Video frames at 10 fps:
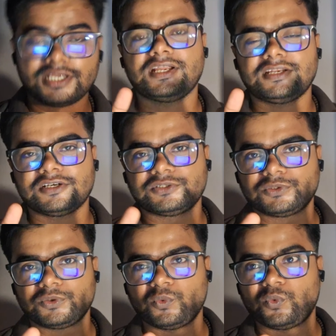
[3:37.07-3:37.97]
And now,
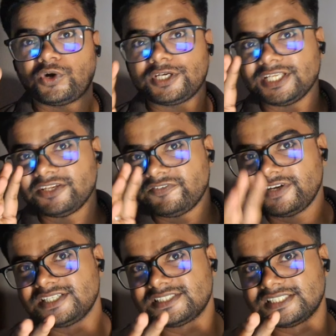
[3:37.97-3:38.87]
what
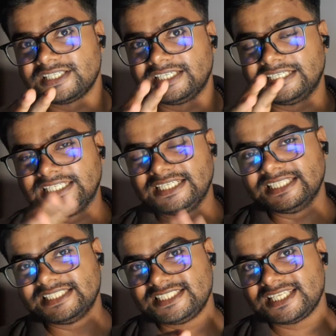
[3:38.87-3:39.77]
events did
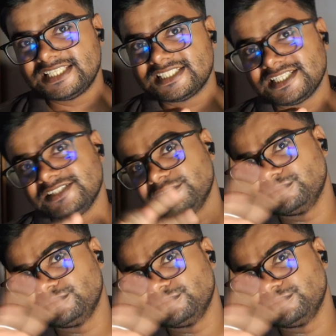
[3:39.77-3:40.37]
he change in the